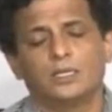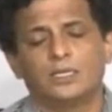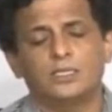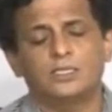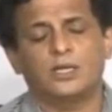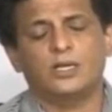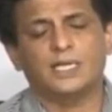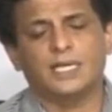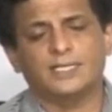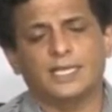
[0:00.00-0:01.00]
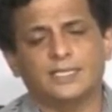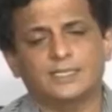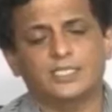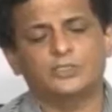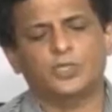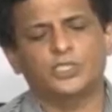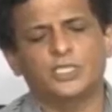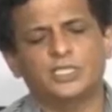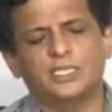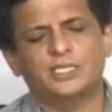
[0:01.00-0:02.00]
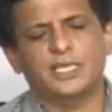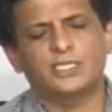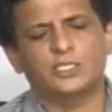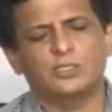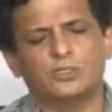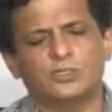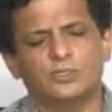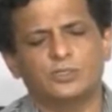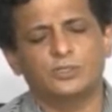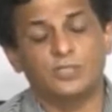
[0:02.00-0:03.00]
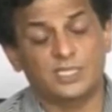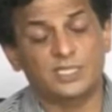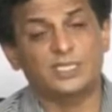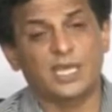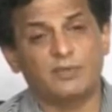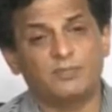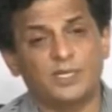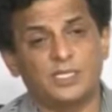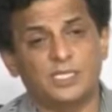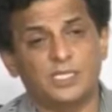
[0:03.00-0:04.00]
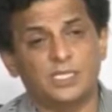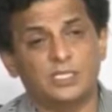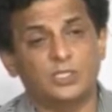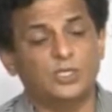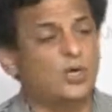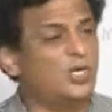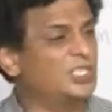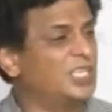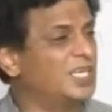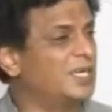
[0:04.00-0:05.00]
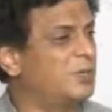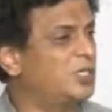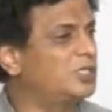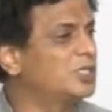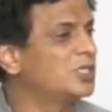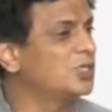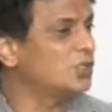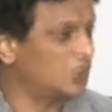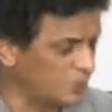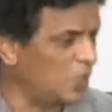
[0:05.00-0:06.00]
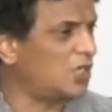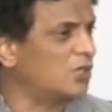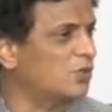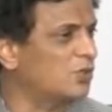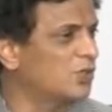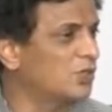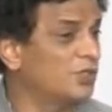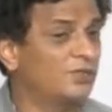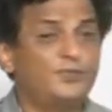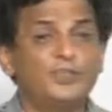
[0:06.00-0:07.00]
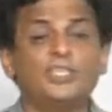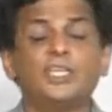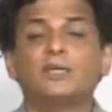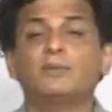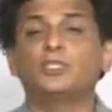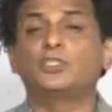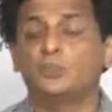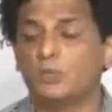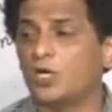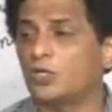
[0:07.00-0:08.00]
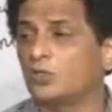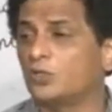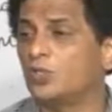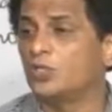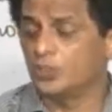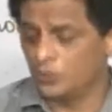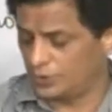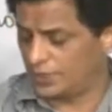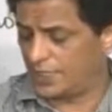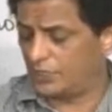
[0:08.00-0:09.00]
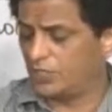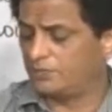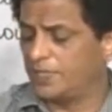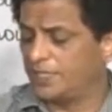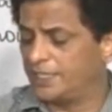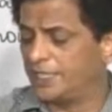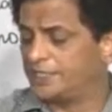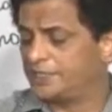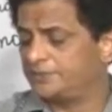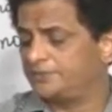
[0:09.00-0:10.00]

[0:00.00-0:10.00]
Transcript: It is not like that. That's what Jesus has told to his disciples. Don't think about tomorrow. If you think about tomorrow, you cannot meditate.